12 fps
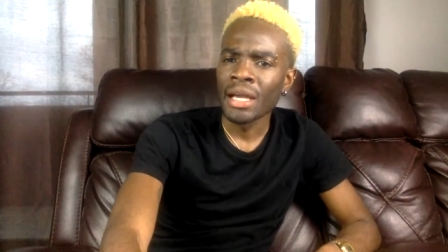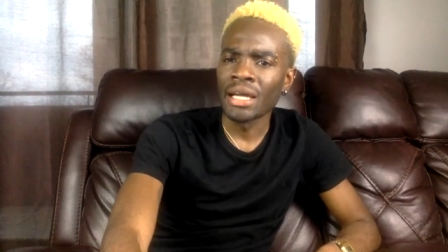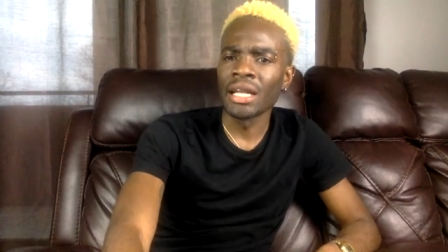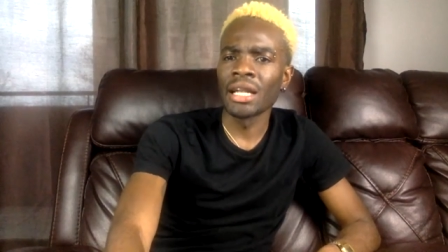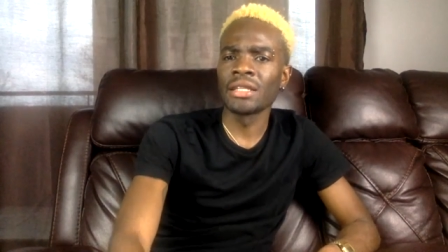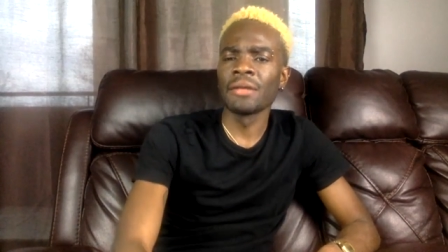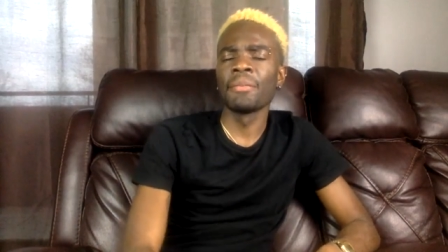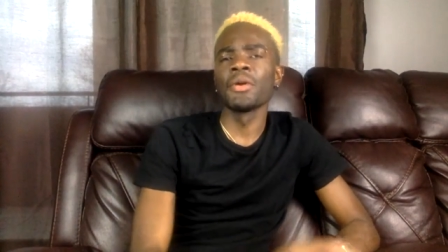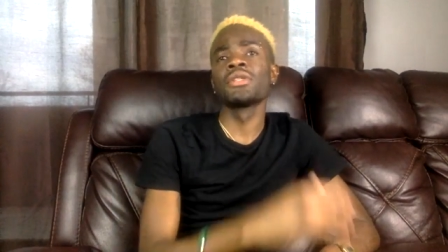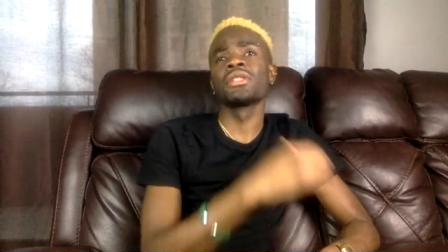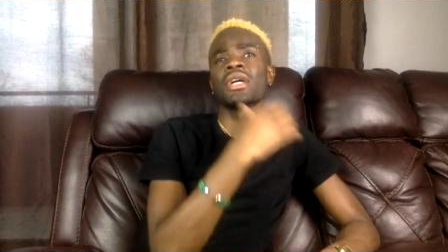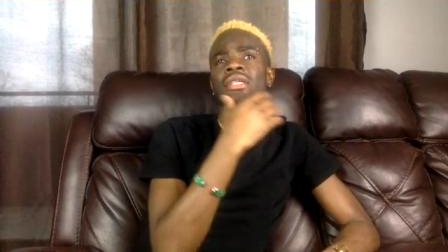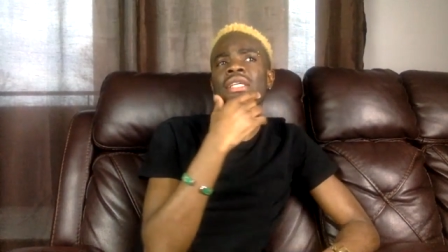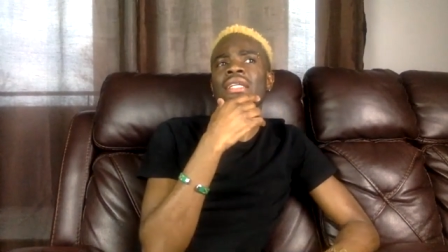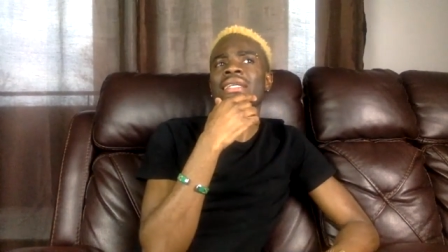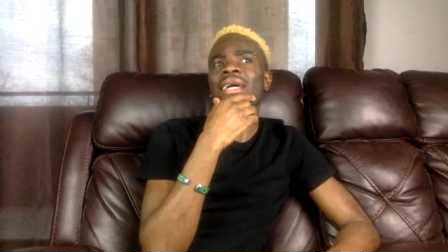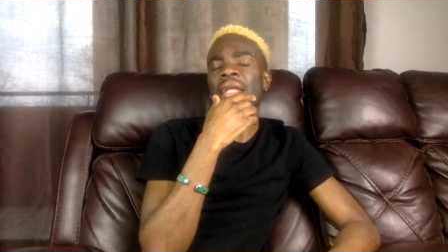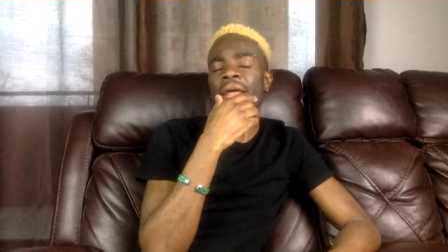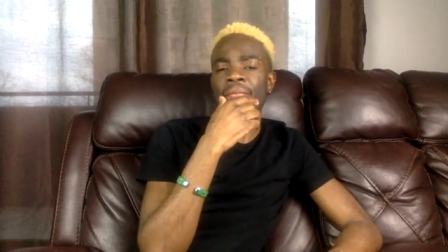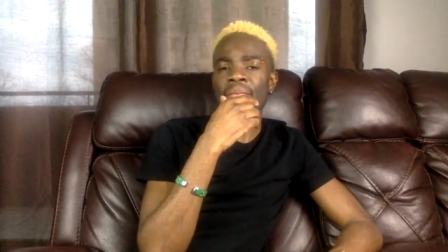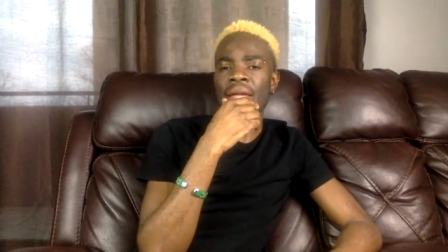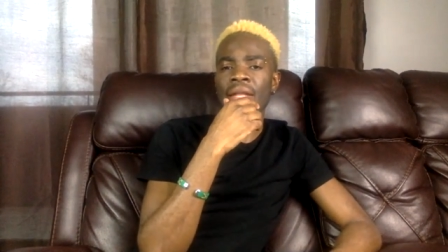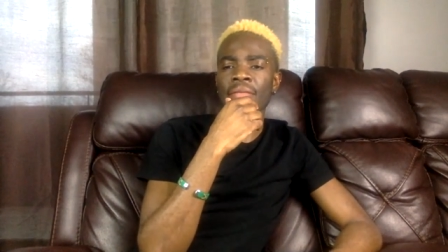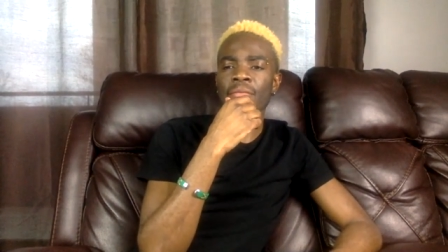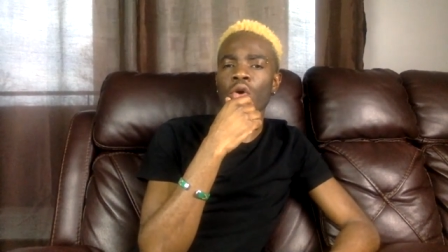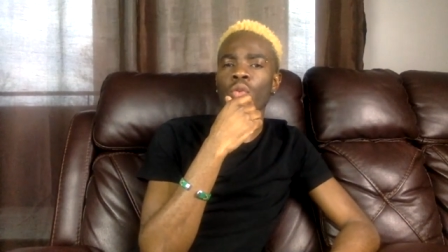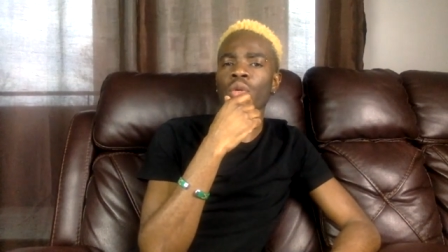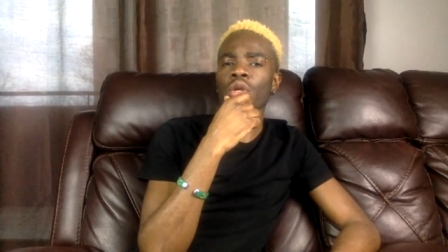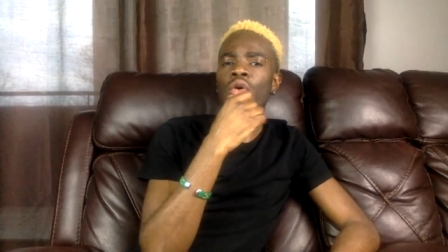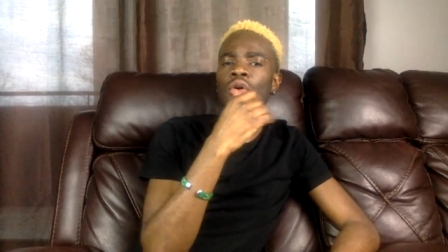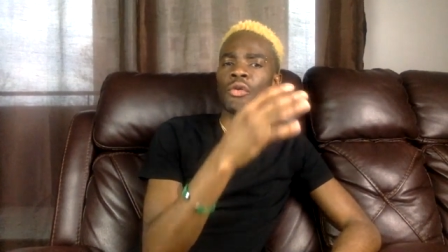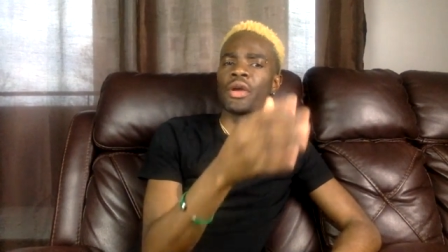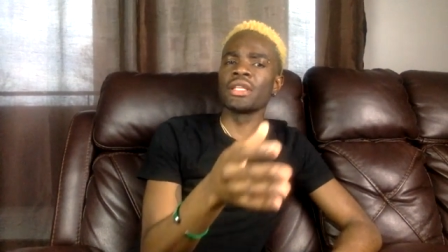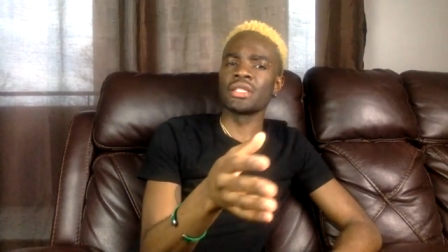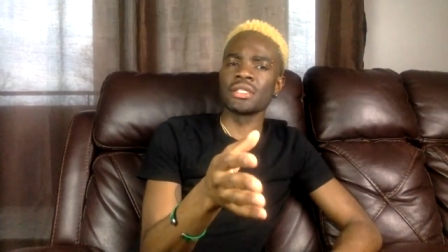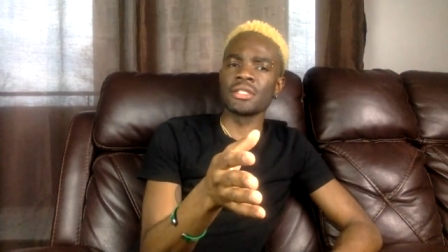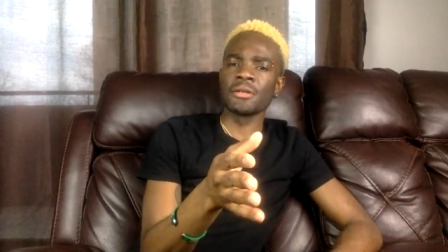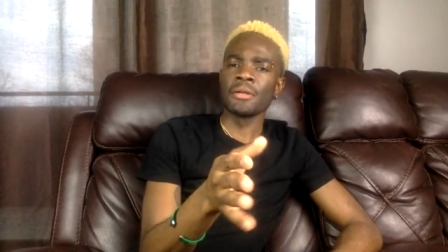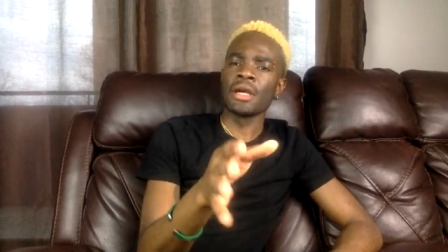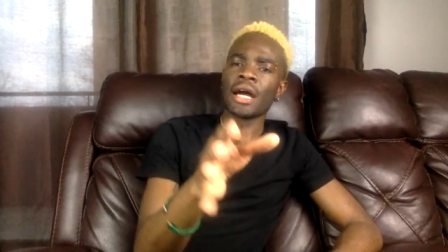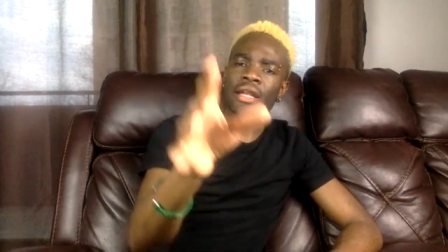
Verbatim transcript: And a lot of persons are saying, can they bake the bun without the raisins?